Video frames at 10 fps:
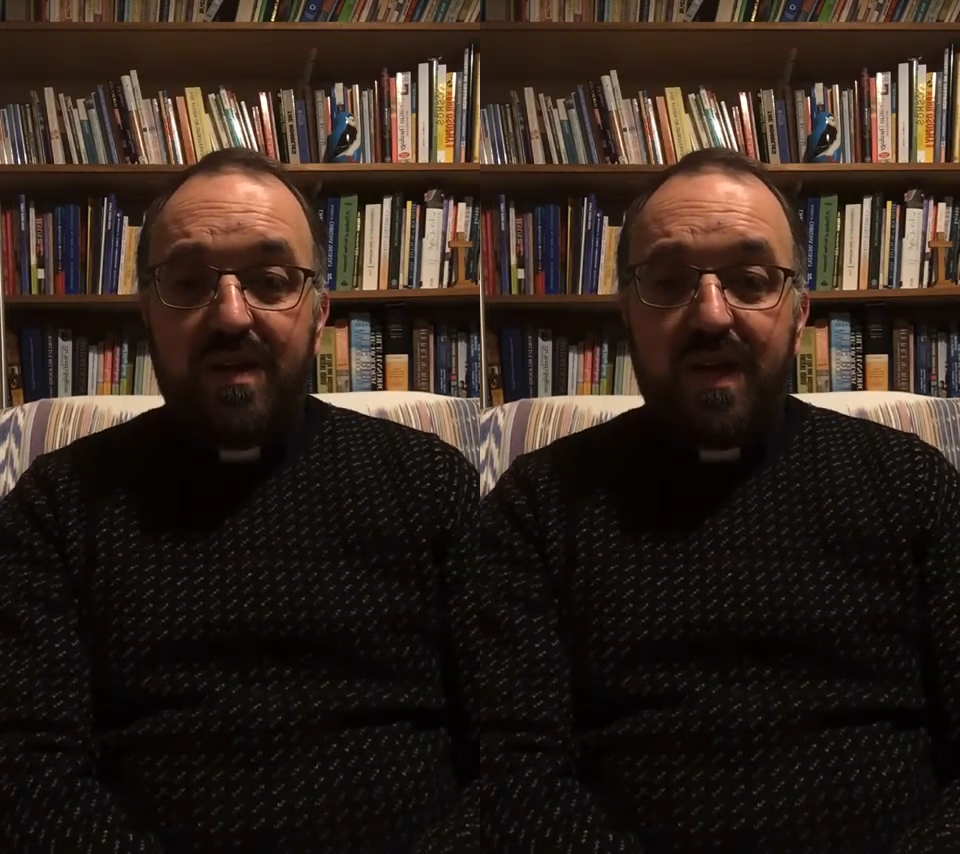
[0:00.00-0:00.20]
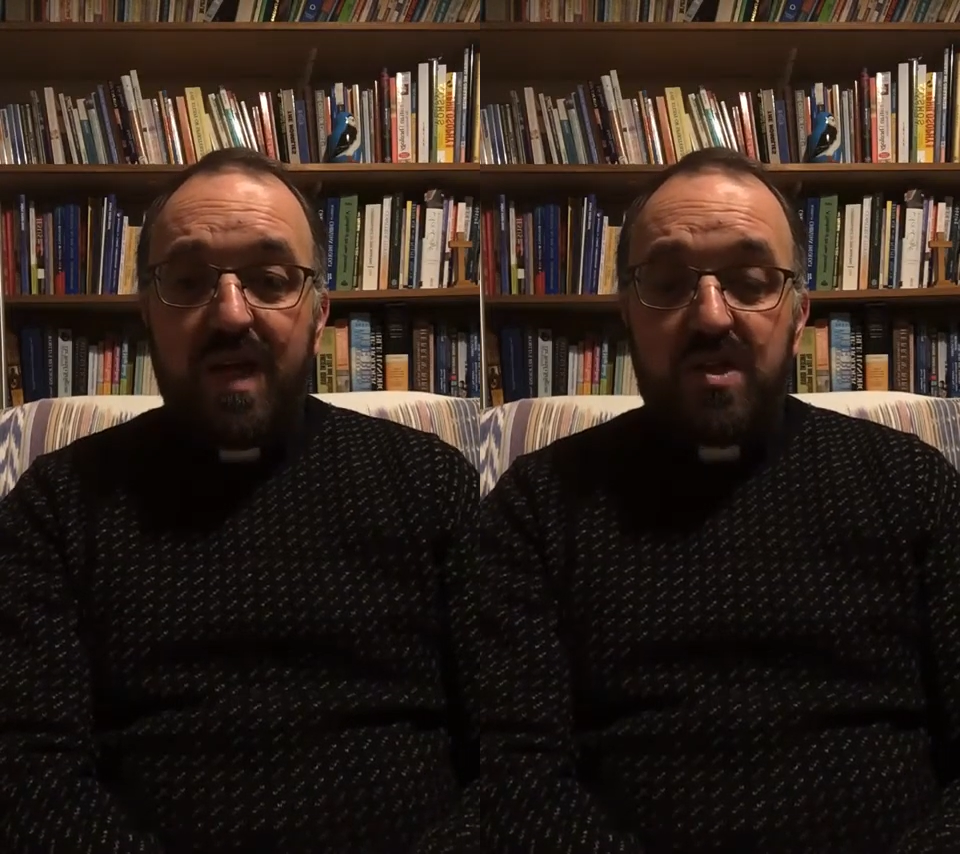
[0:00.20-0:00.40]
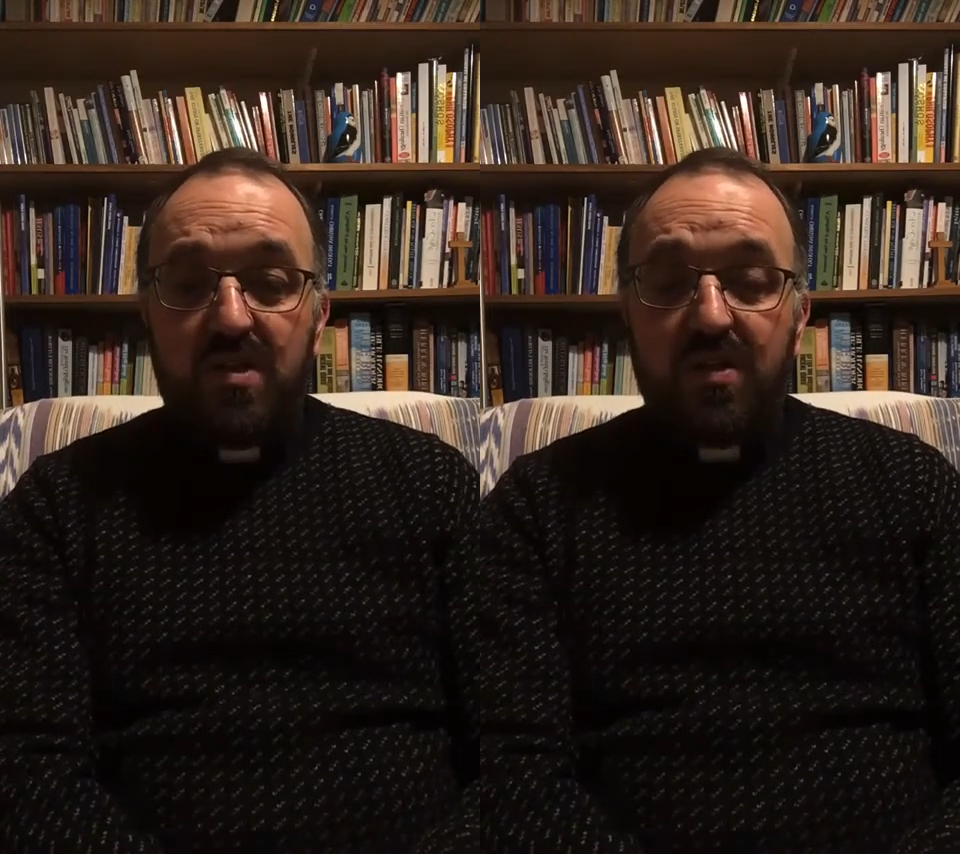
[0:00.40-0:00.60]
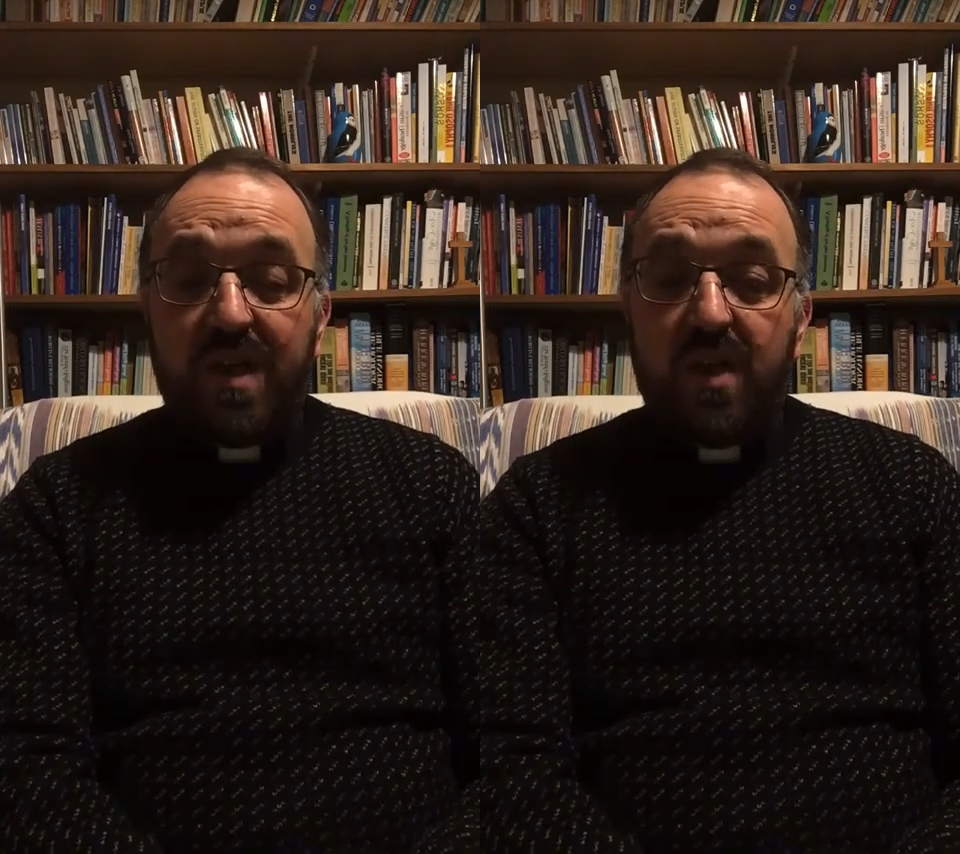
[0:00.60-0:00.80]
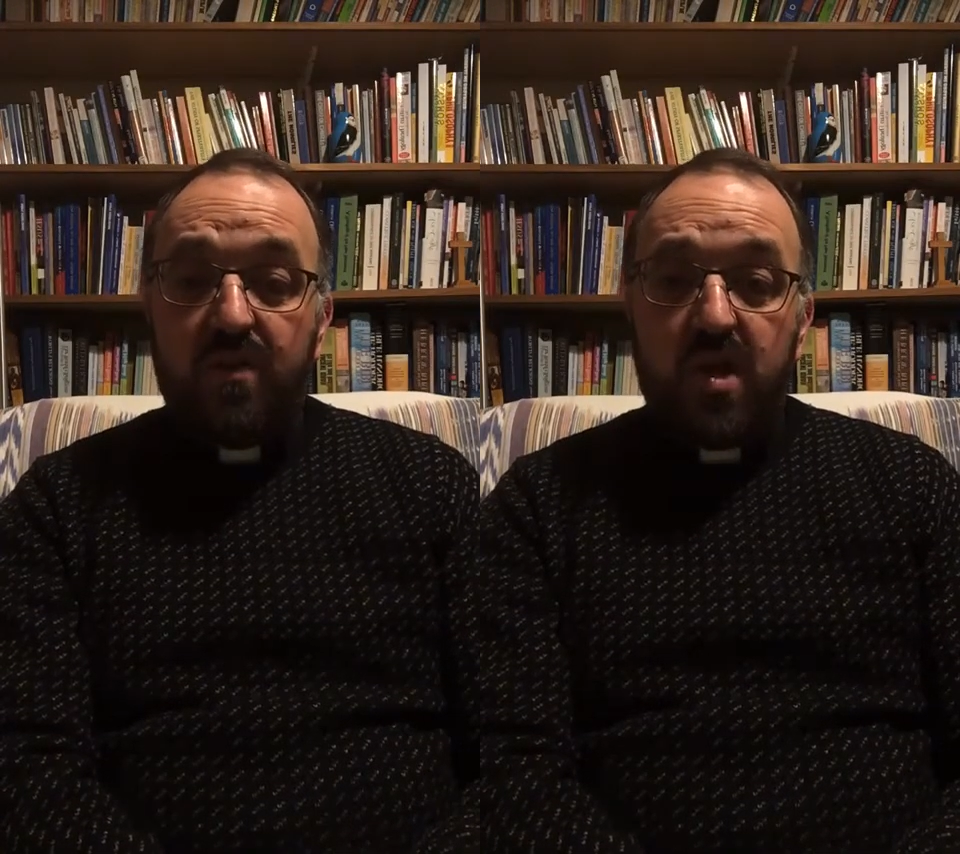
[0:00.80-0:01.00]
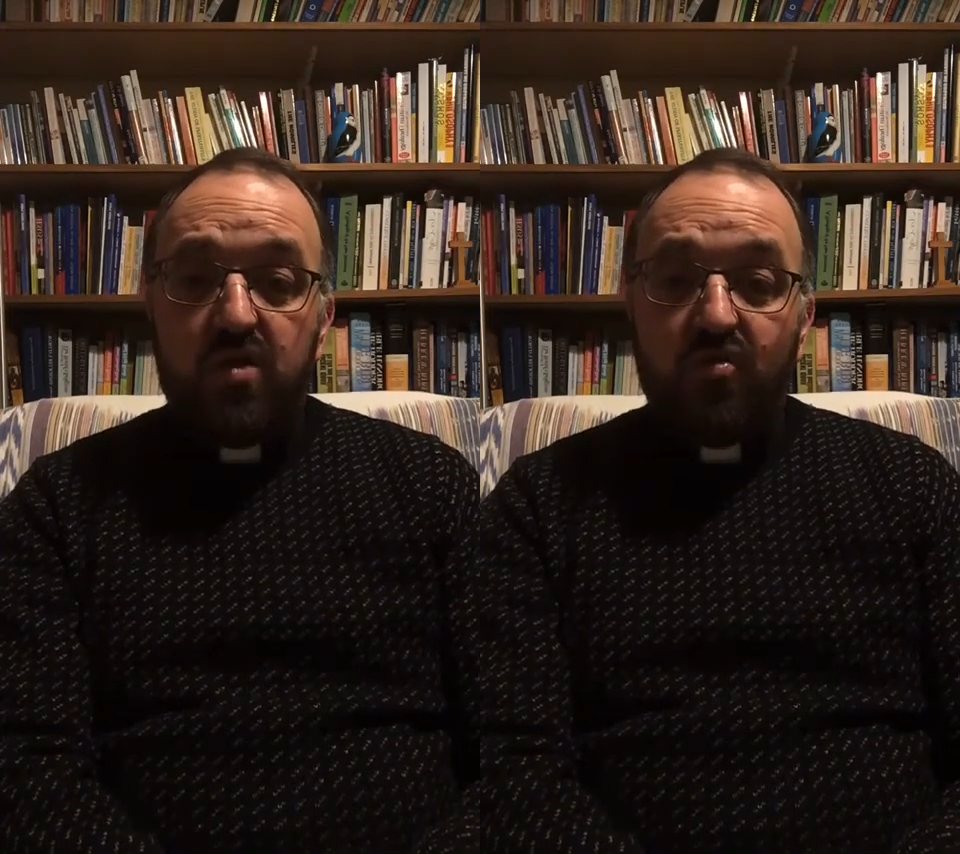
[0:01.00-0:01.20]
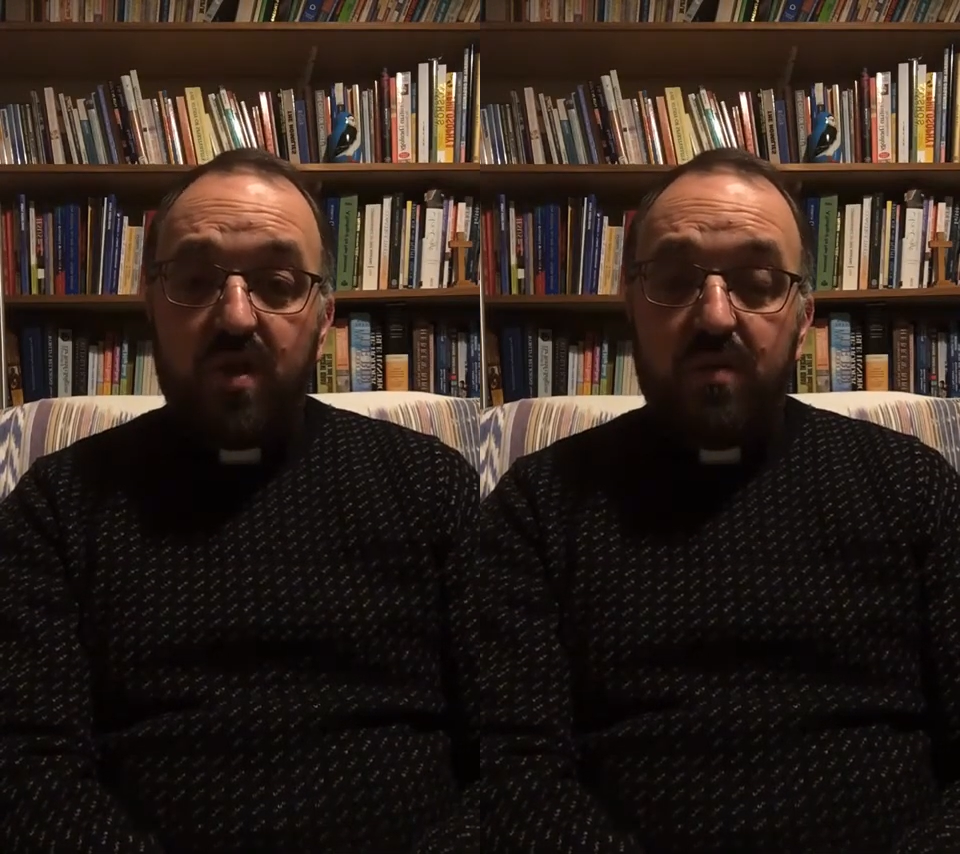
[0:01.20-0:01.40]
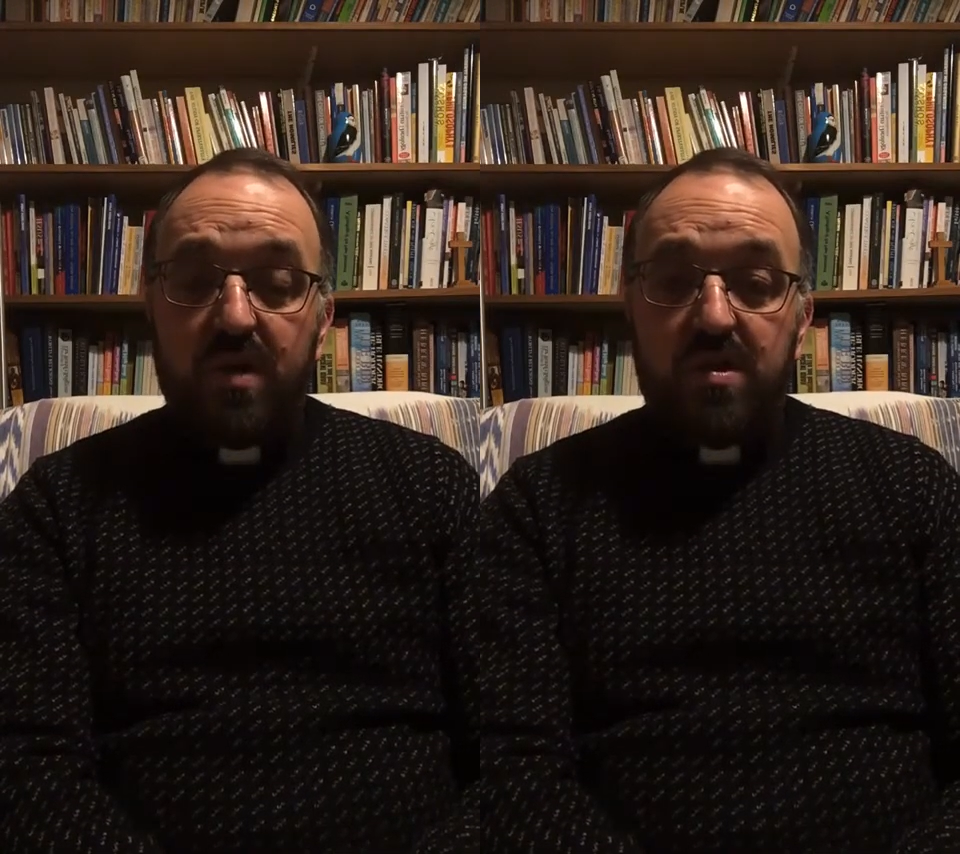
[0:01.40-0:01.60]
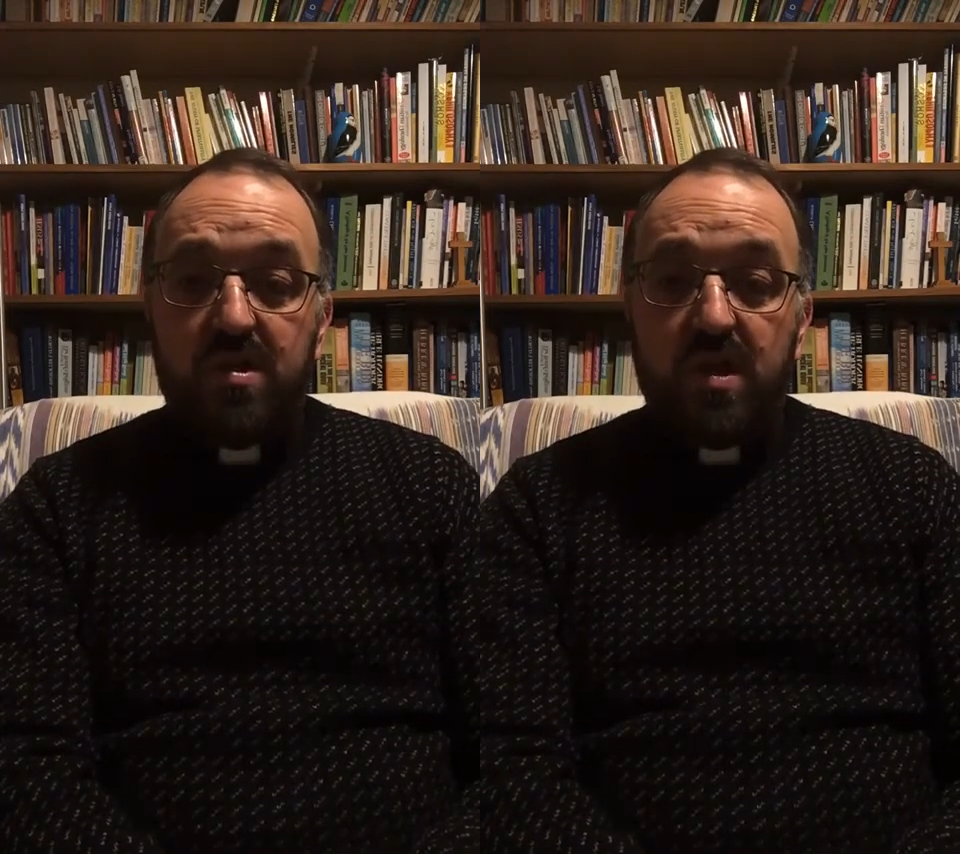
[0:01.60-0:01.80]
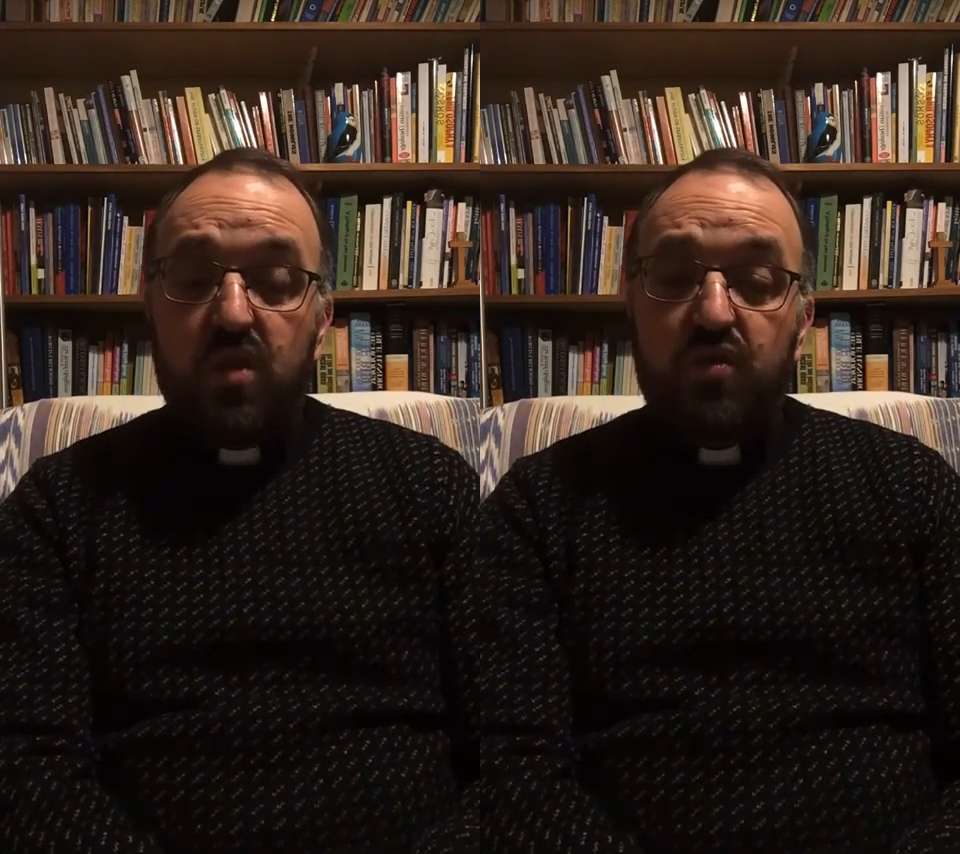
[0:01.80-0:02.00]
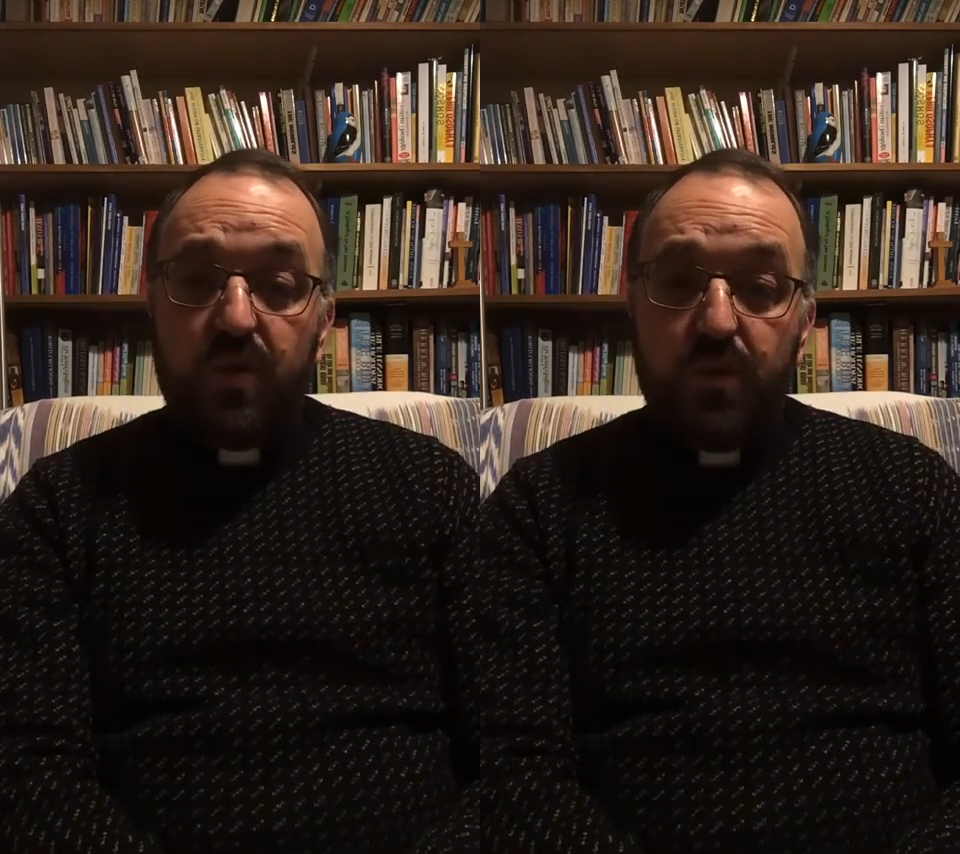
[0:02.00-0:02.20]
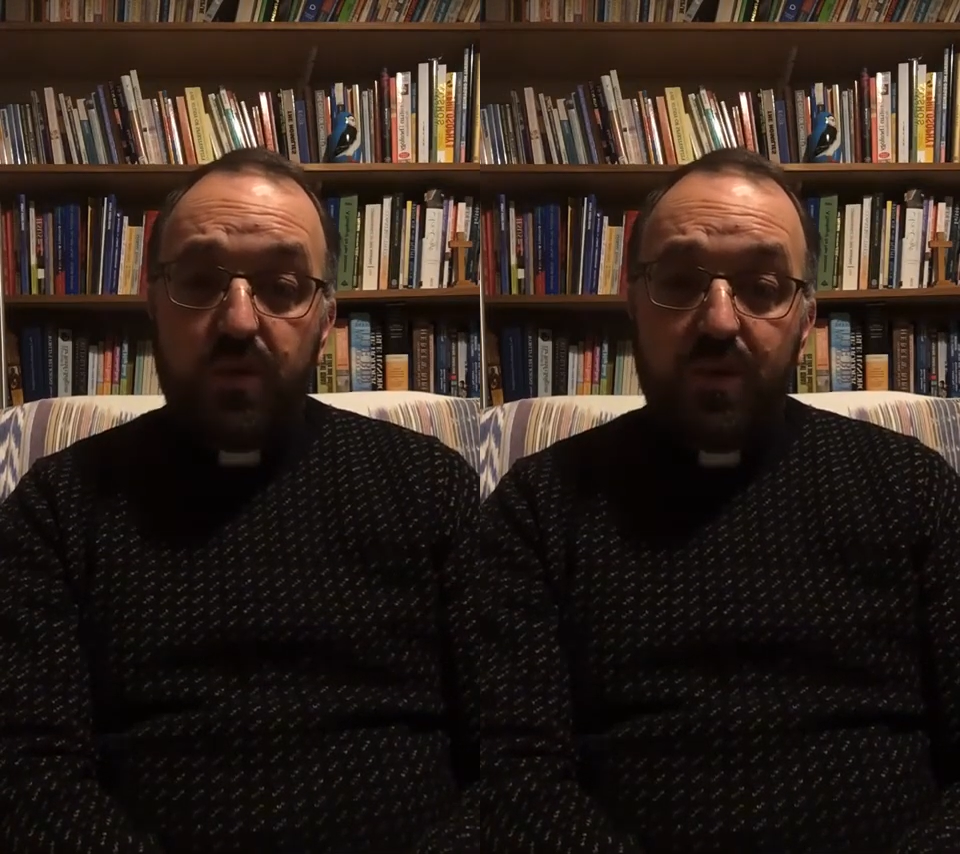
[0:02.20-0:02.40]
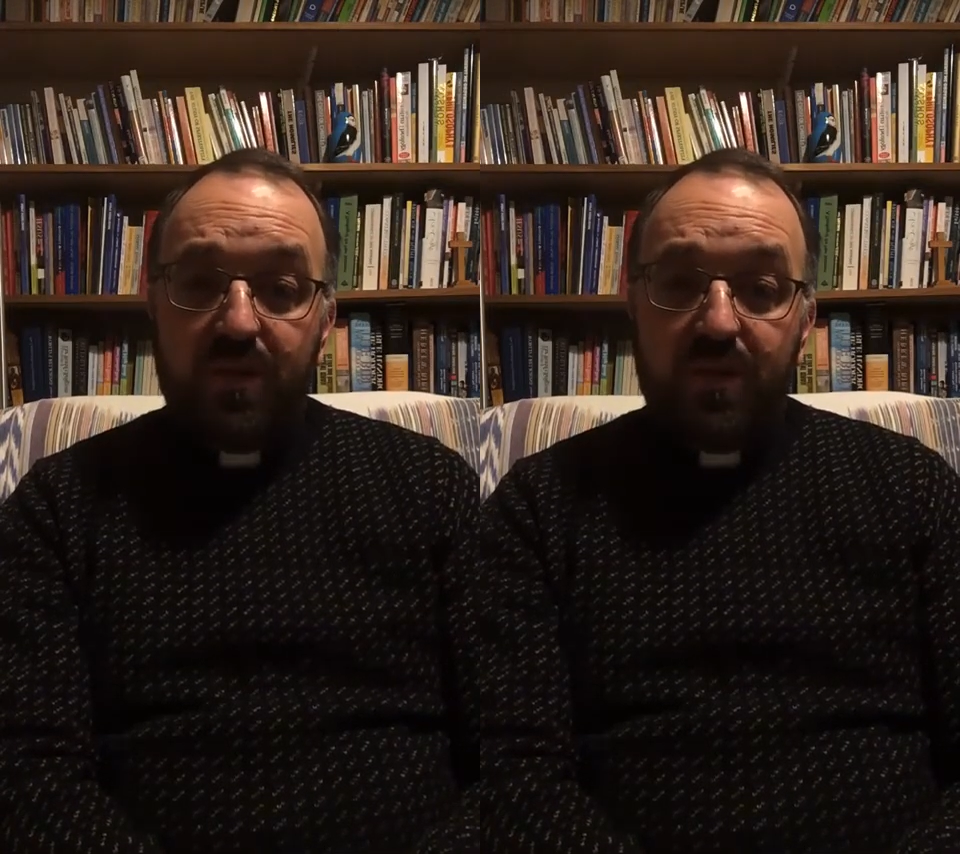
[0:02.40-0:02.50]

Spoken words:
is not an anniversary, but a truth.